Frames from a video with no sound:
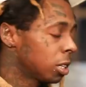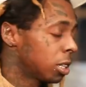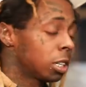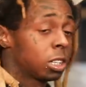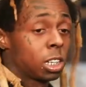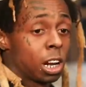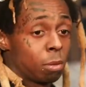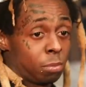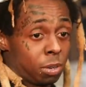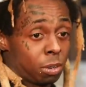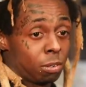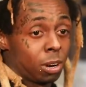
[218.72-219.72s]
This is a
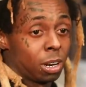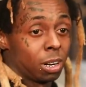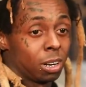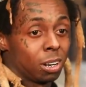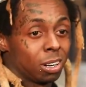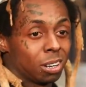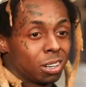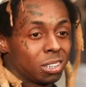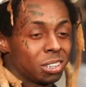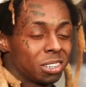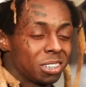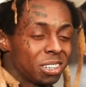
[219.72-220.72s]
champion right here.
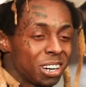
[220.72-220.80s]
This is a